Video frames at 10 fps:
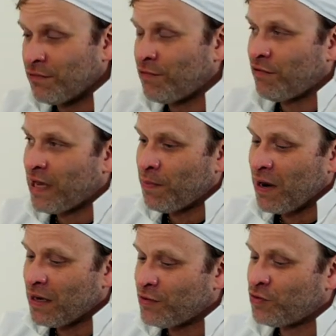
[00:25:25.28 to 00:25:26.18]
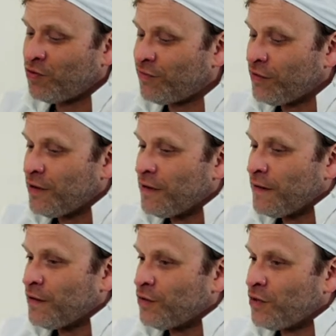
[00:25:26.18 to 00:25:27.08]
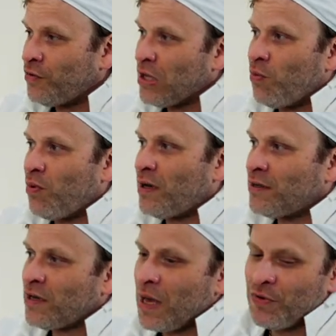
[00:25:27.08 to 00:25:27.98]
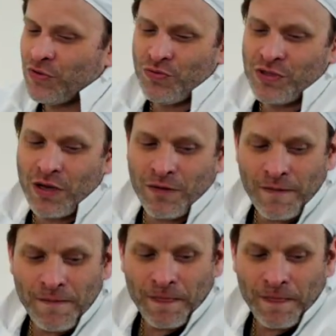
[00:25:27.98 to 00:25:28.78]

cream. And I can sort of do that one at a time, but it's also